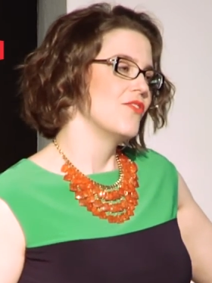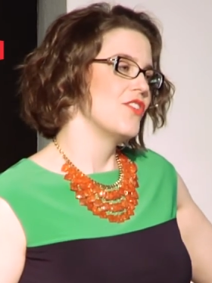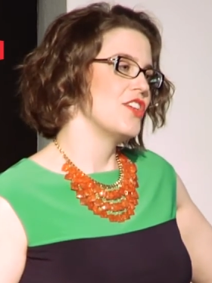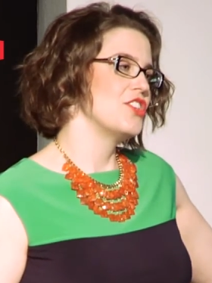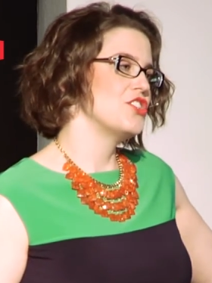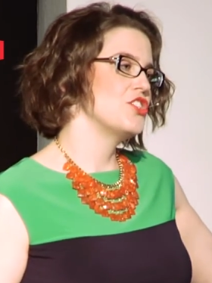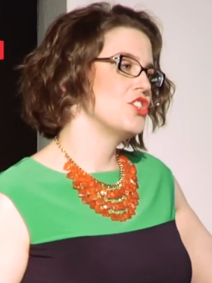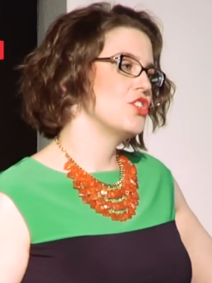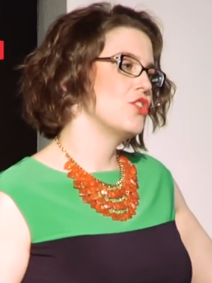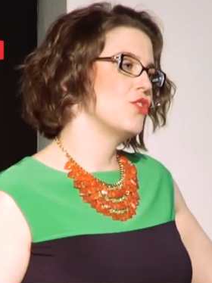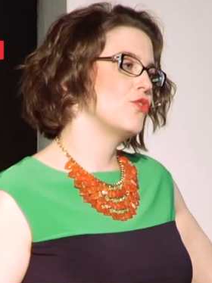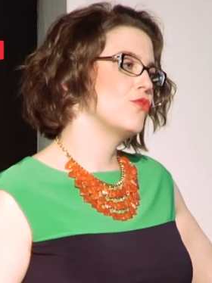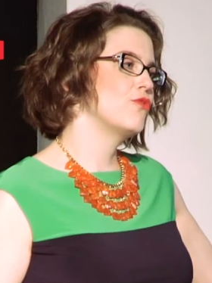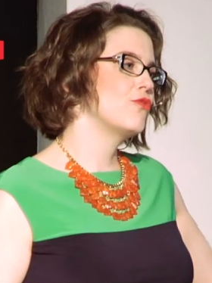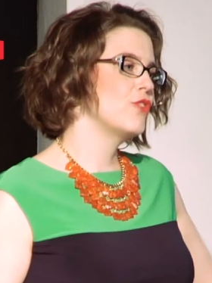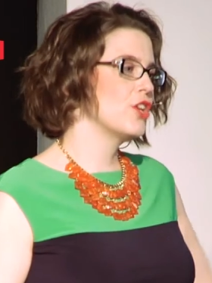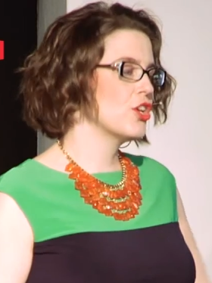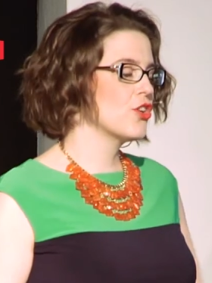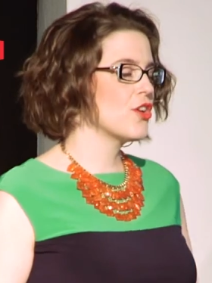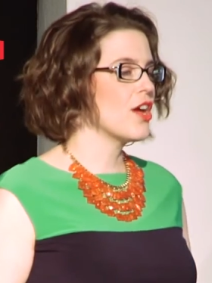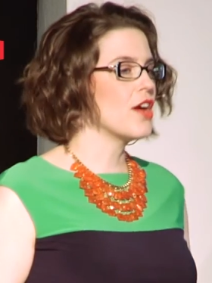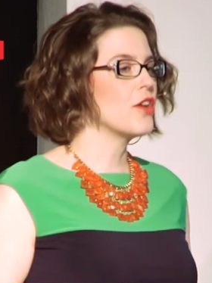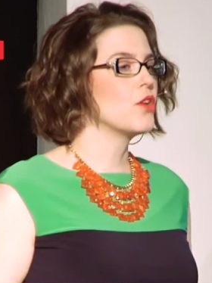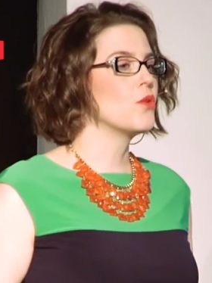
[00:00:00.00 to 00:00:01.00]
that you
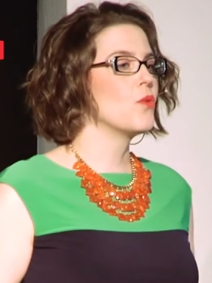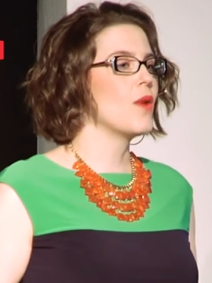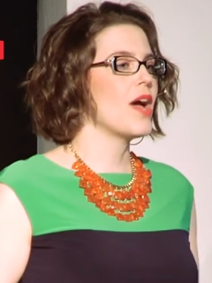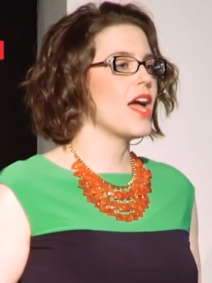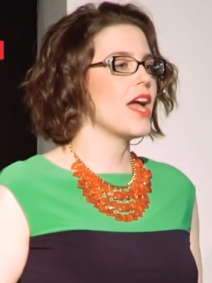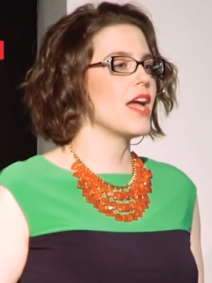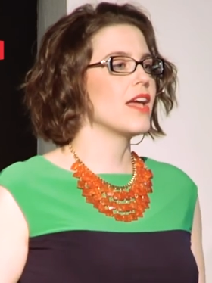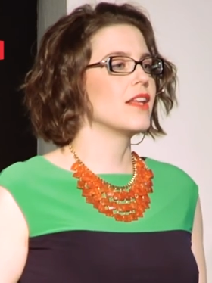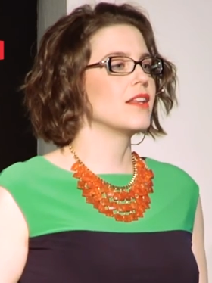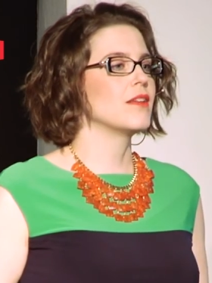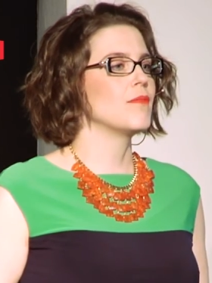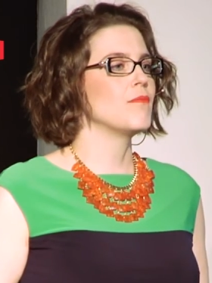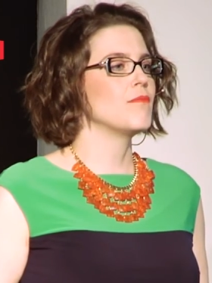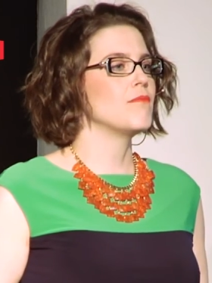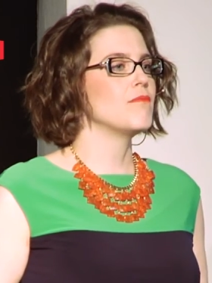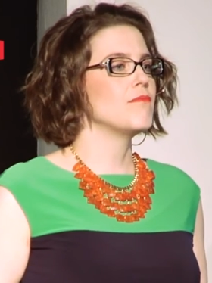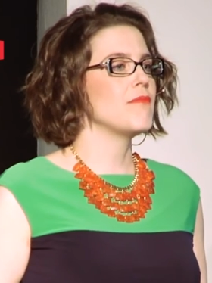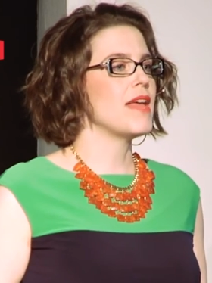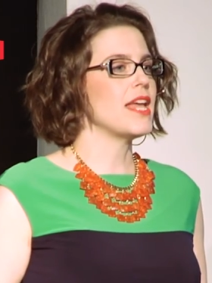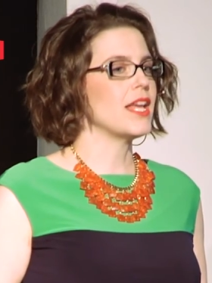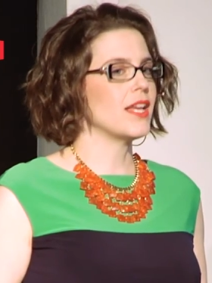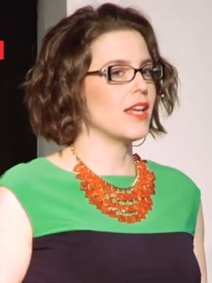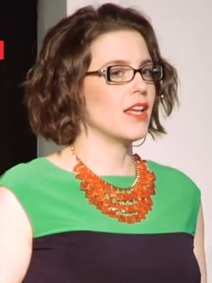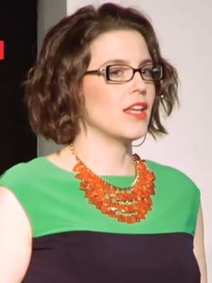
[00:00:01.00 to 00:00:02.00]
figure out a way to
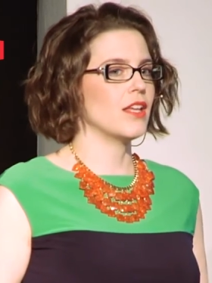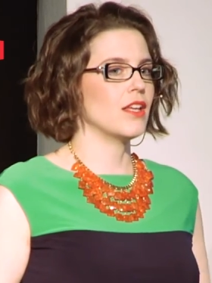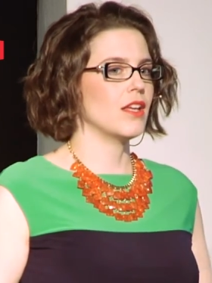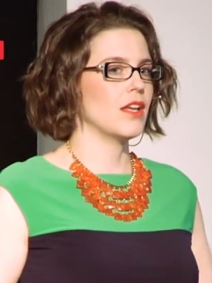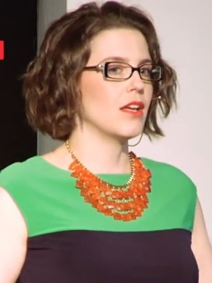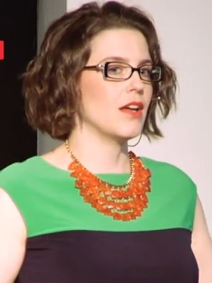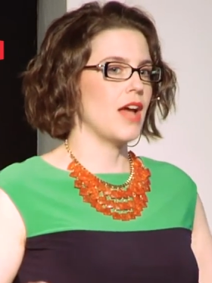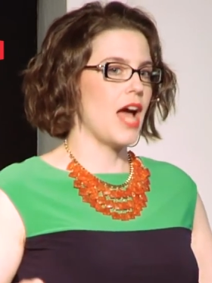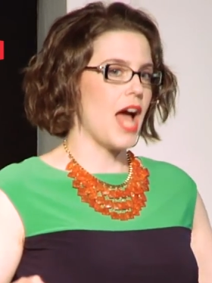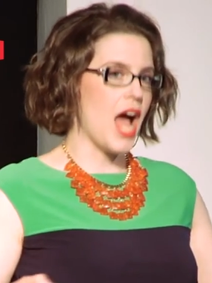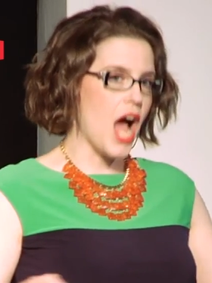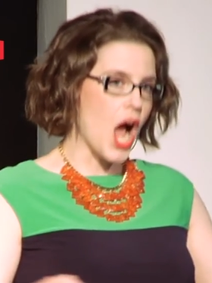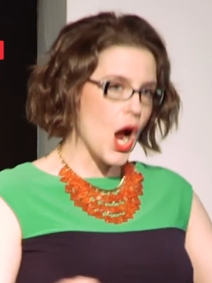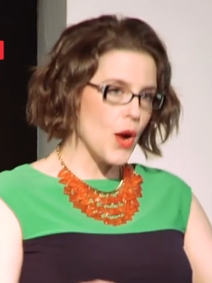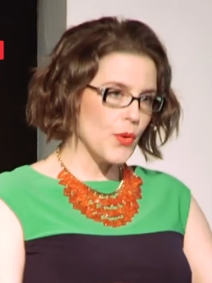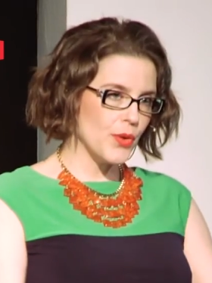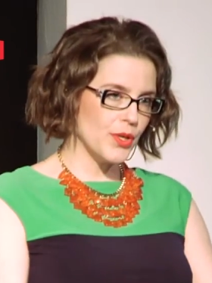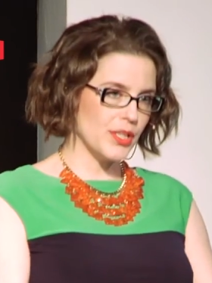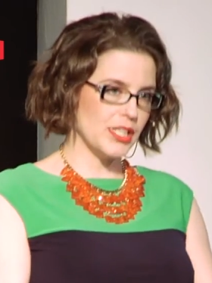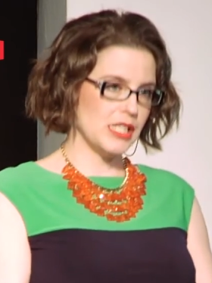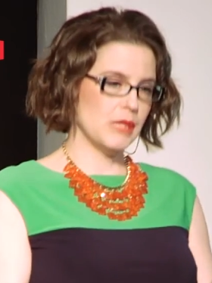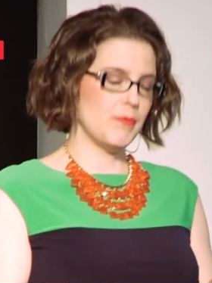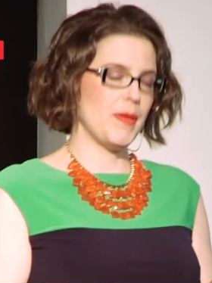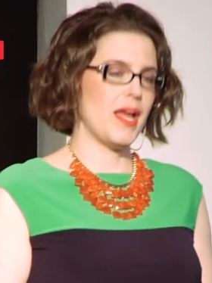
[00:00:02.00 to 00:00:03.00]
make it
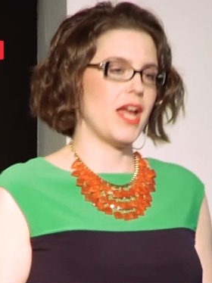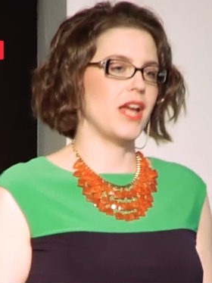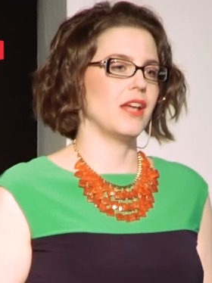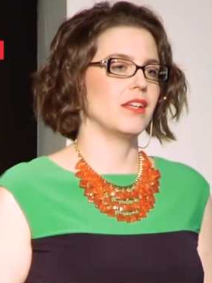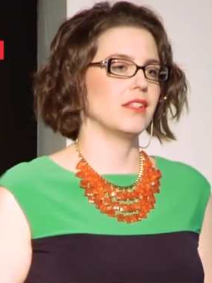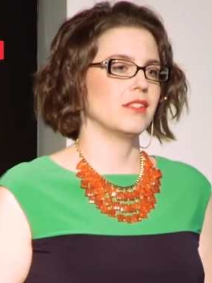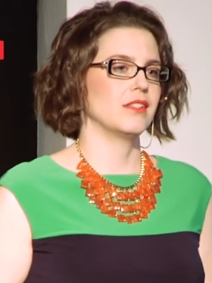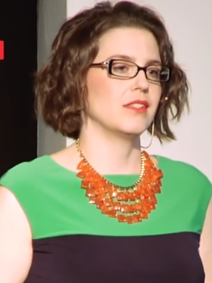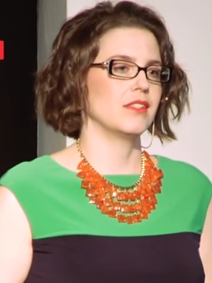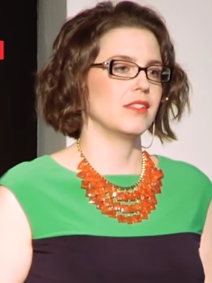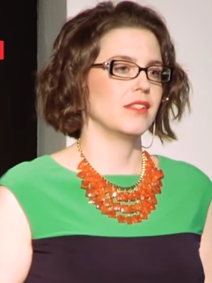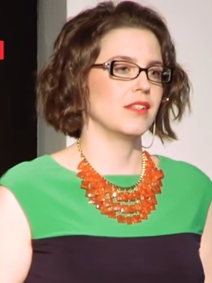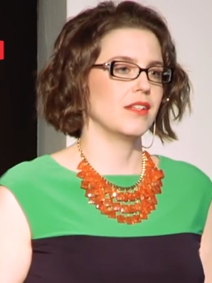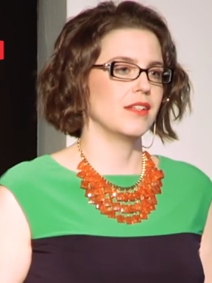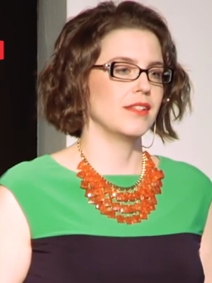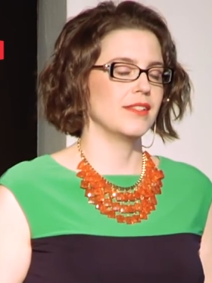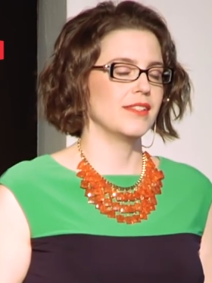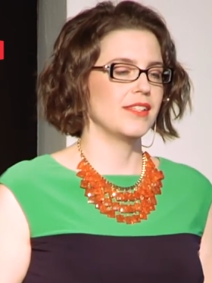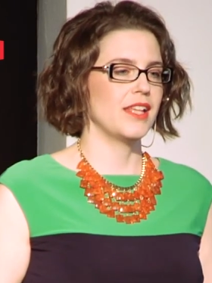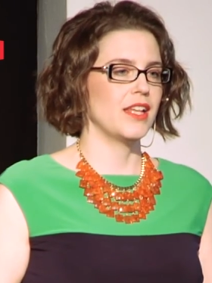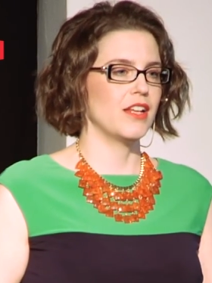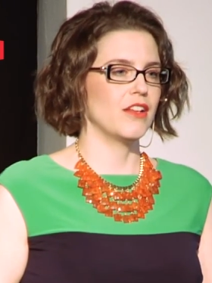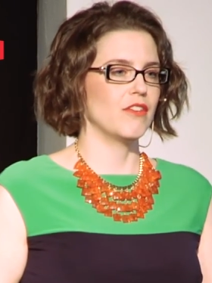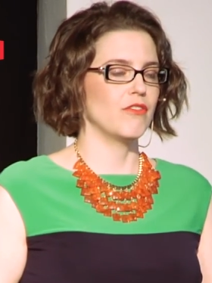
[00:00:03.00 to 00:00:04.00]
our space
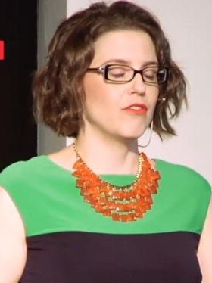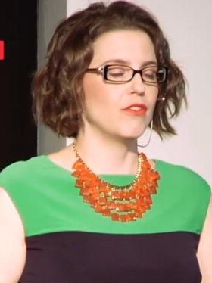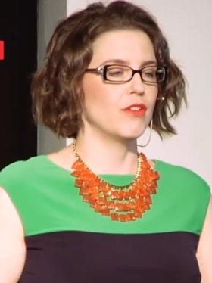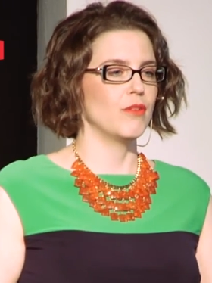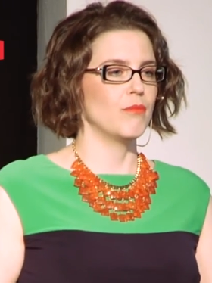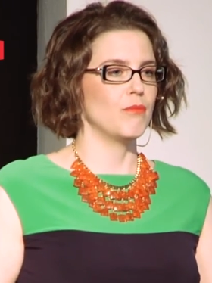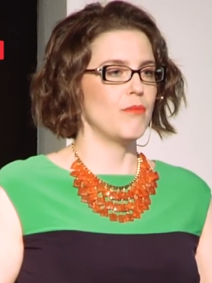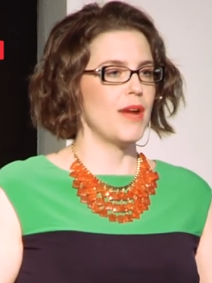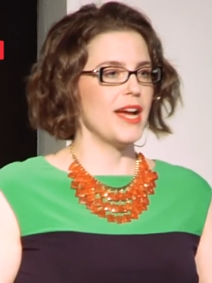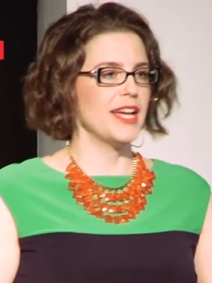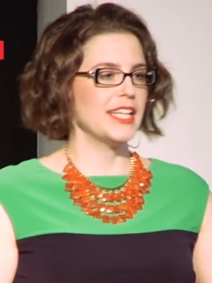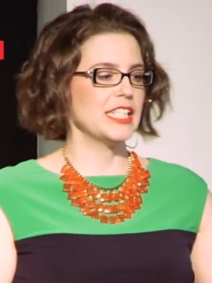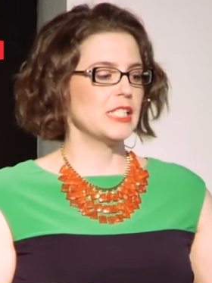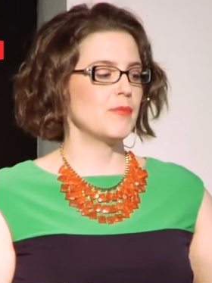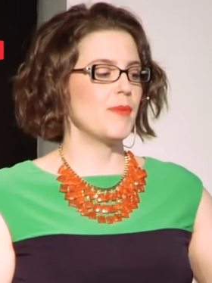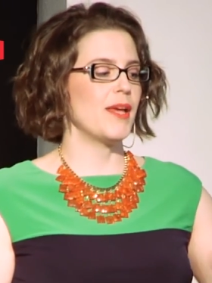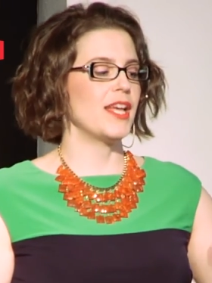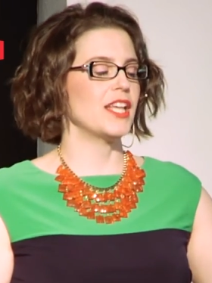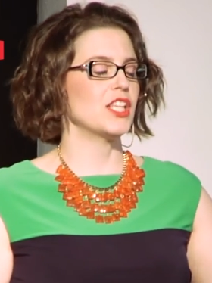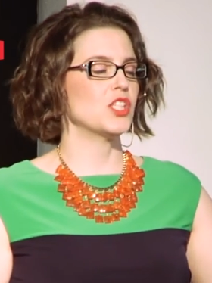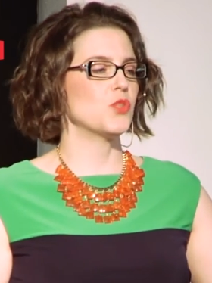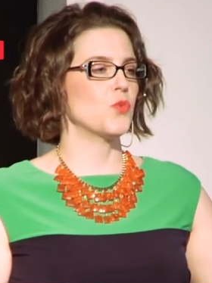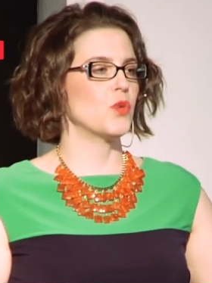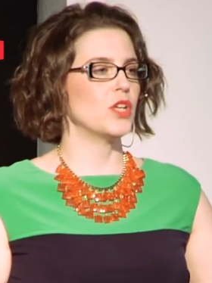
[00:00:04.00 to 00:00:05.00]
instead of my
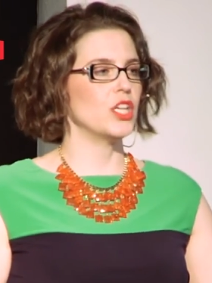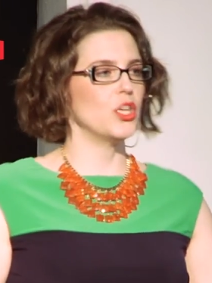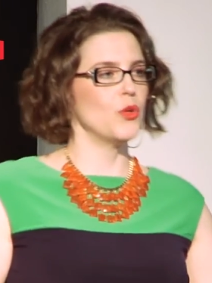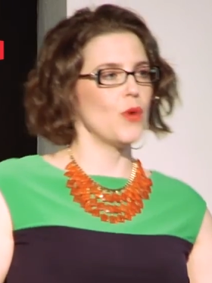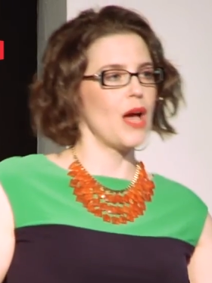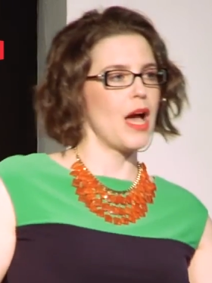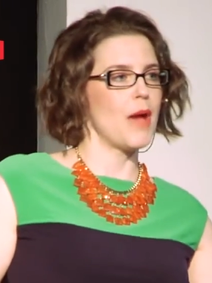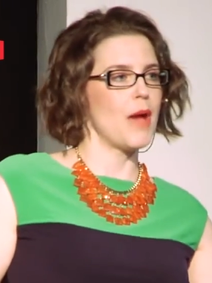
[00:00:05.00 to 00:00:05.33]
space where you